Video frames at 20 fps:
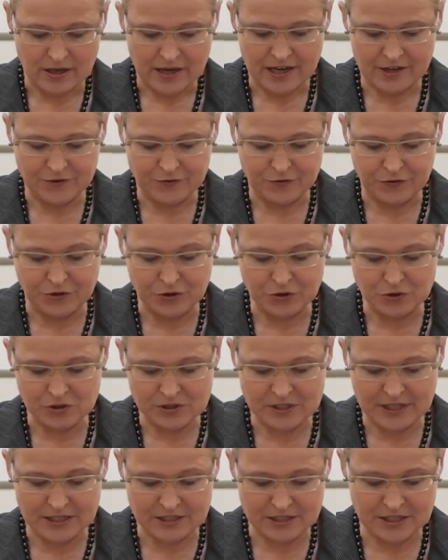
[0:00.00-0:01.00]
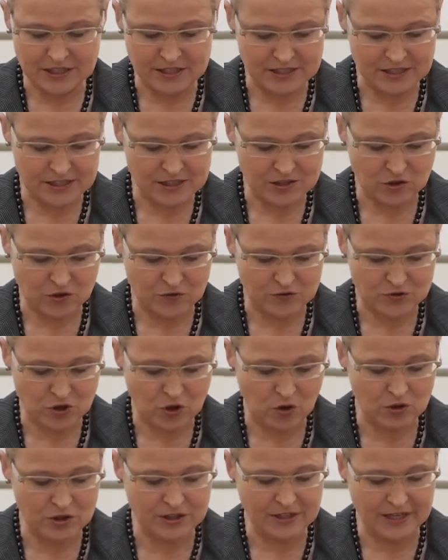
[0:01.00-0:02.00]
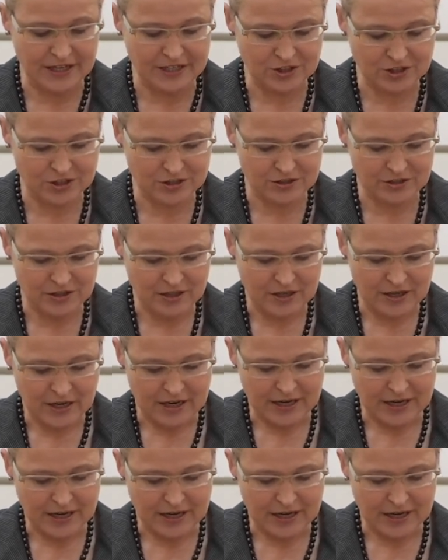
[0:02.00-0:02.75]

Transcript: and fueled ideas of the Holy Nation